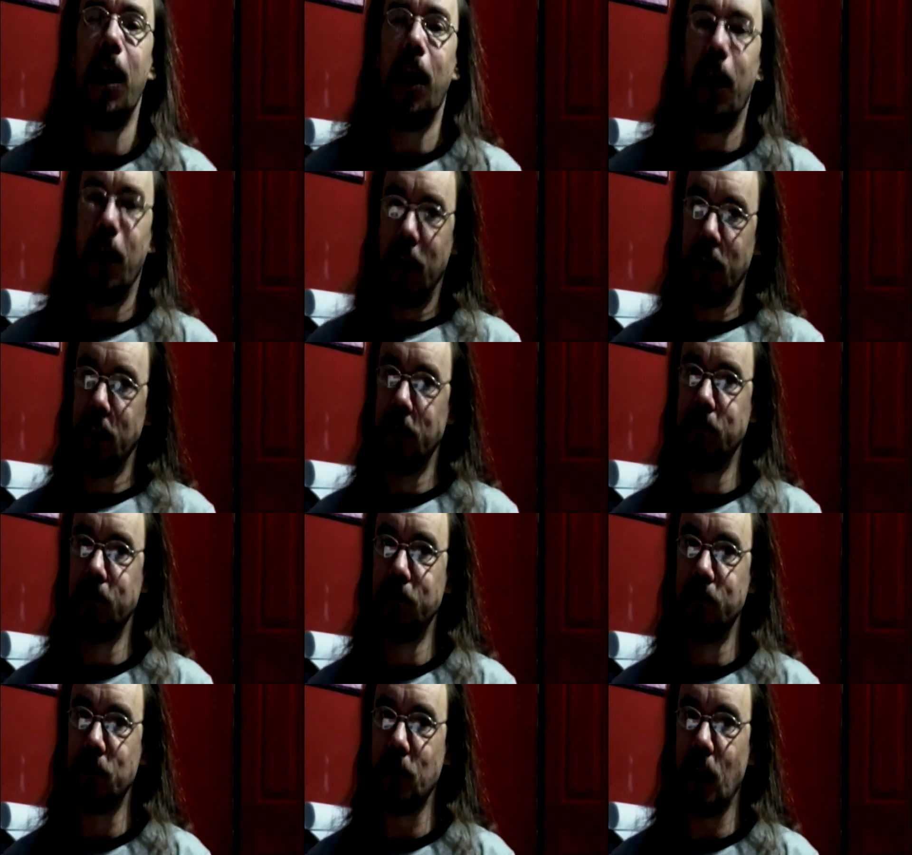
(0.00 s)

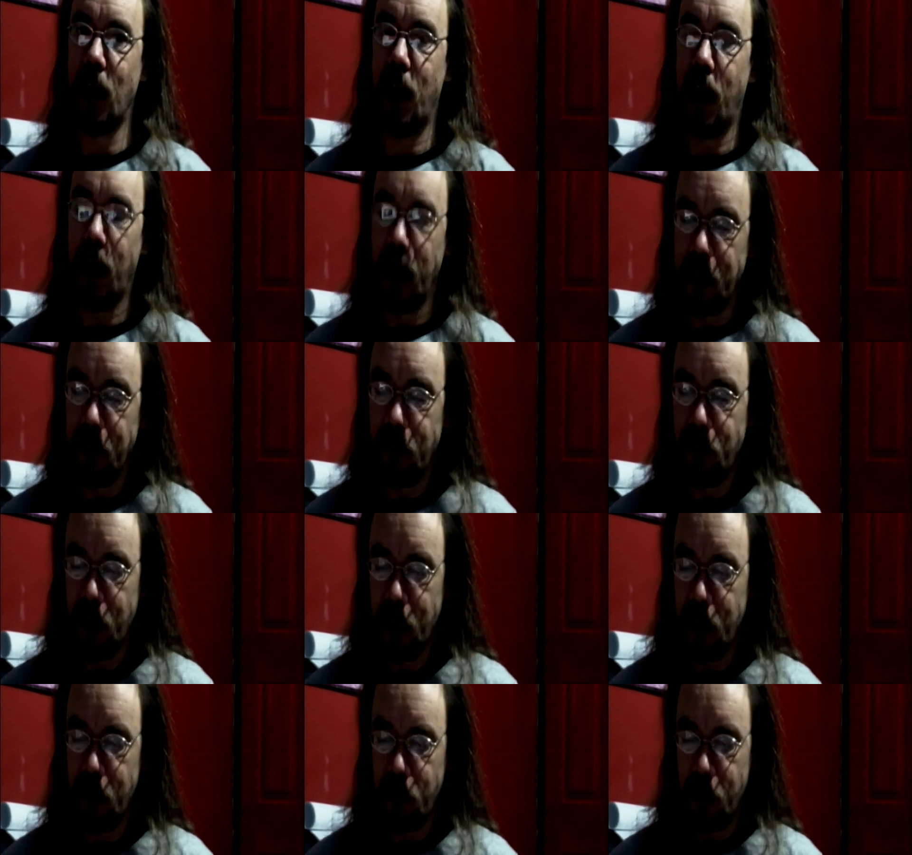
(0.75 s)
Um, I
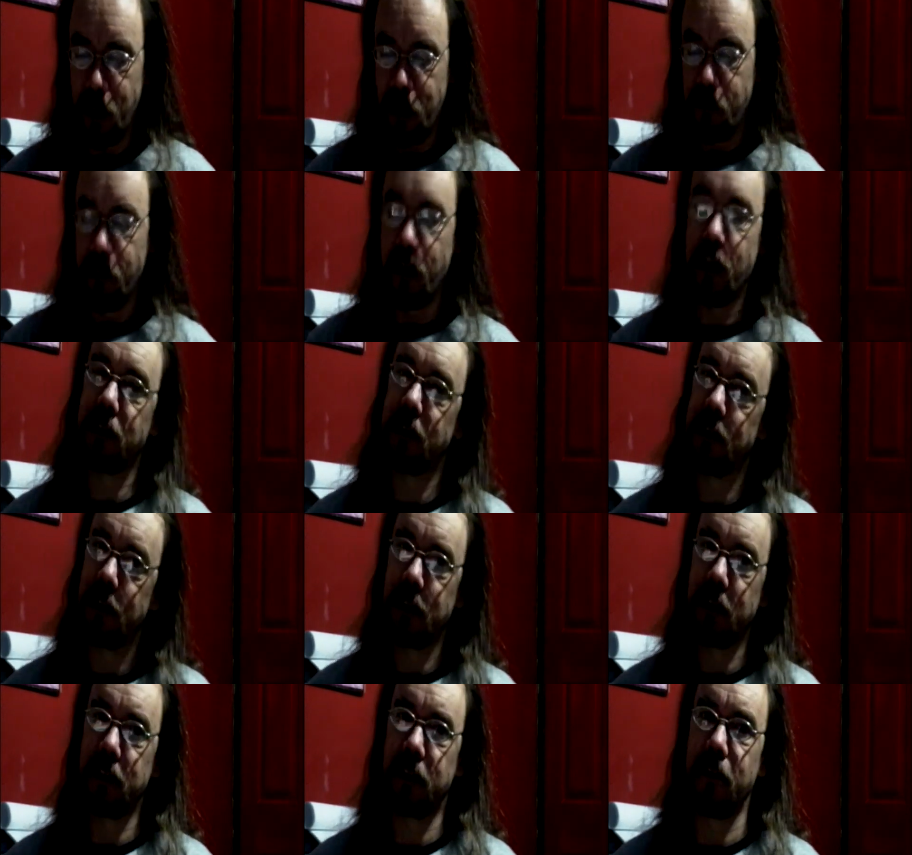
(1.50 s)
think the
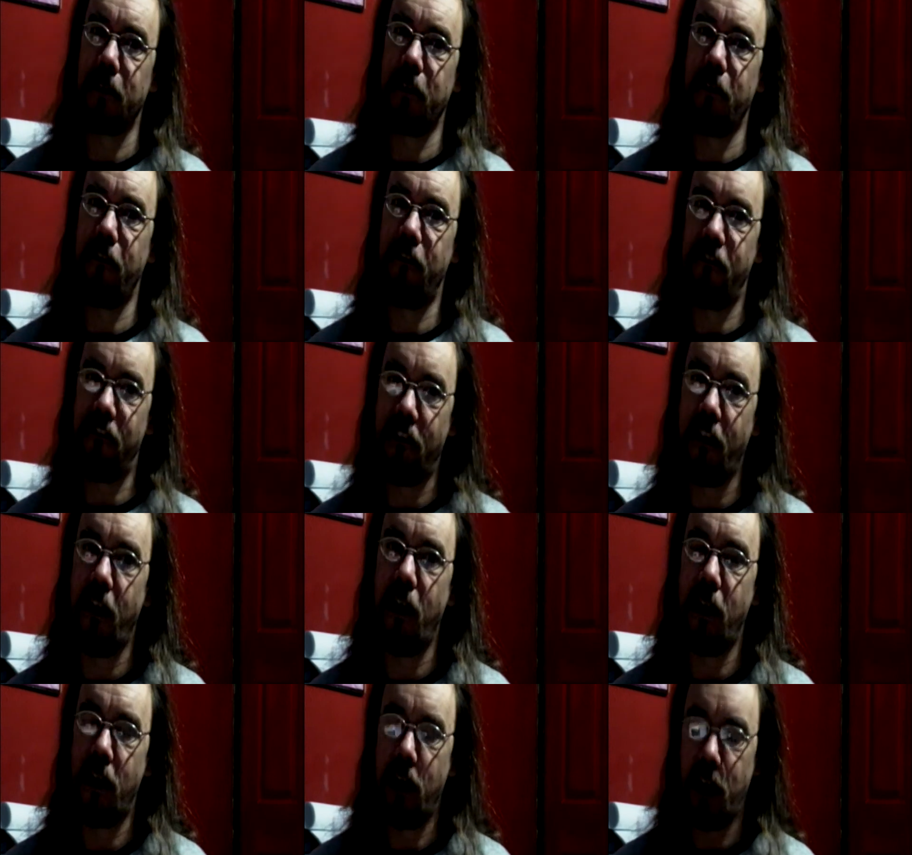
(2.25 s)
advantages
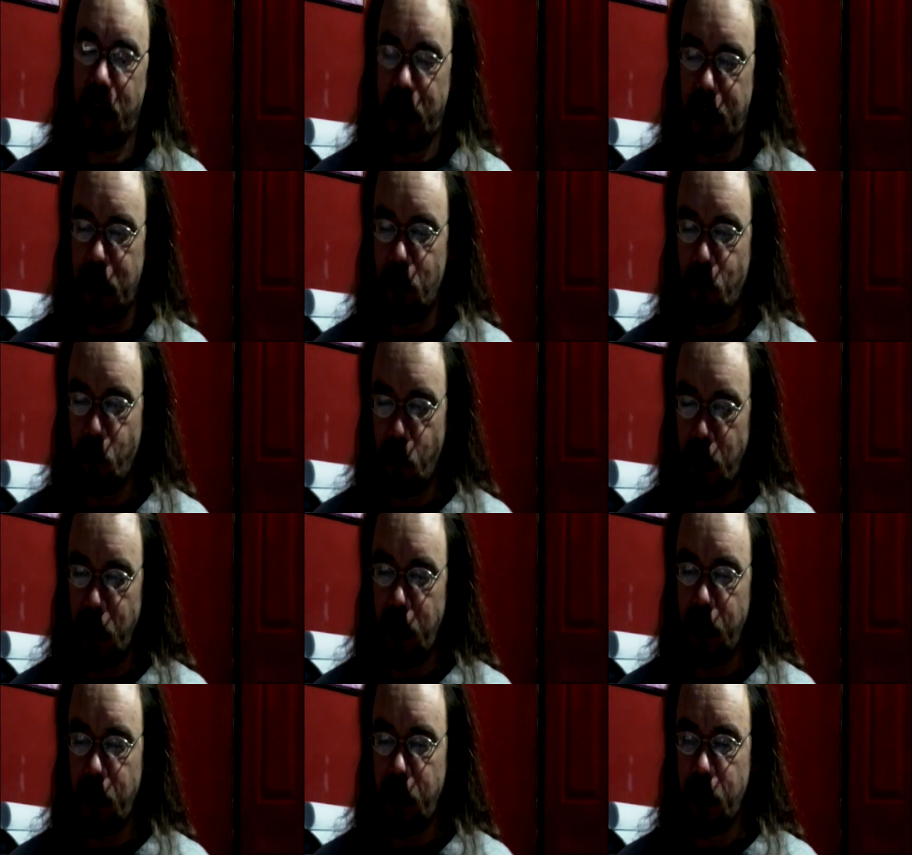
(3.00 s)
far
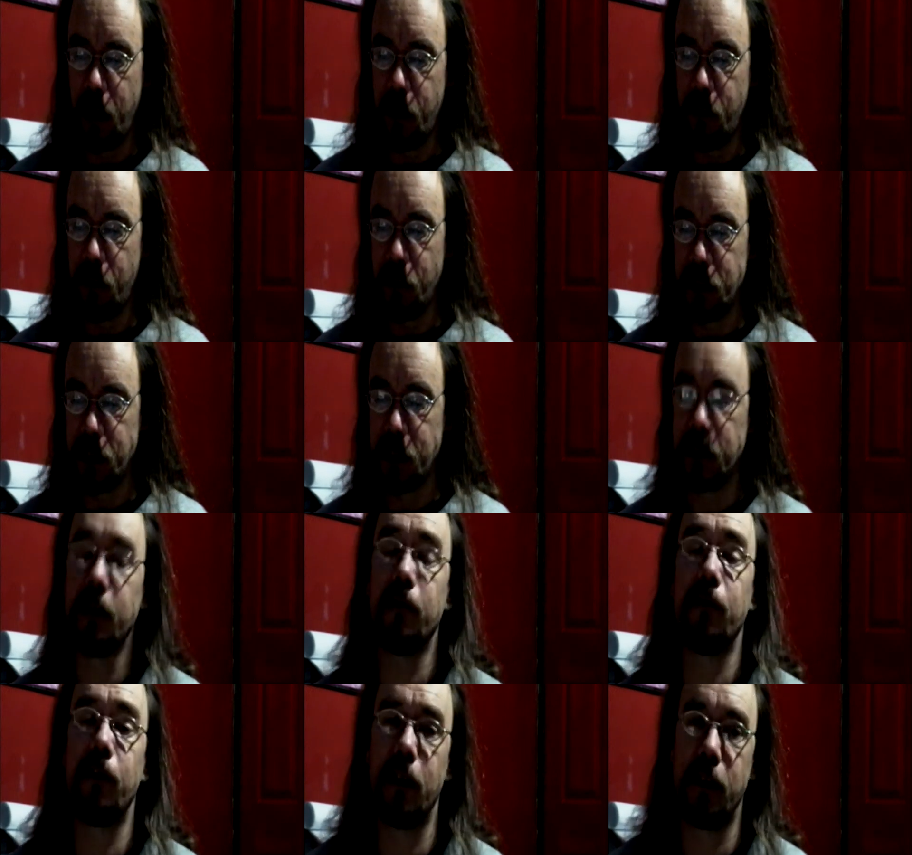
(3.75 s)
outweigh the
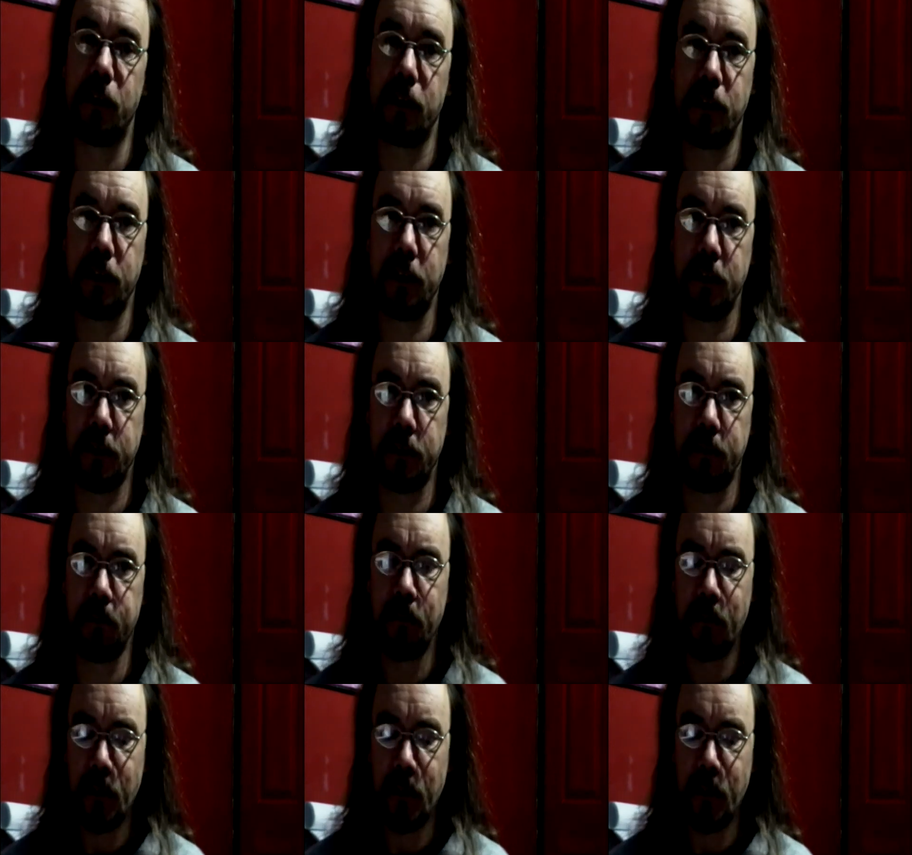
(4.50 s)
disadvantages.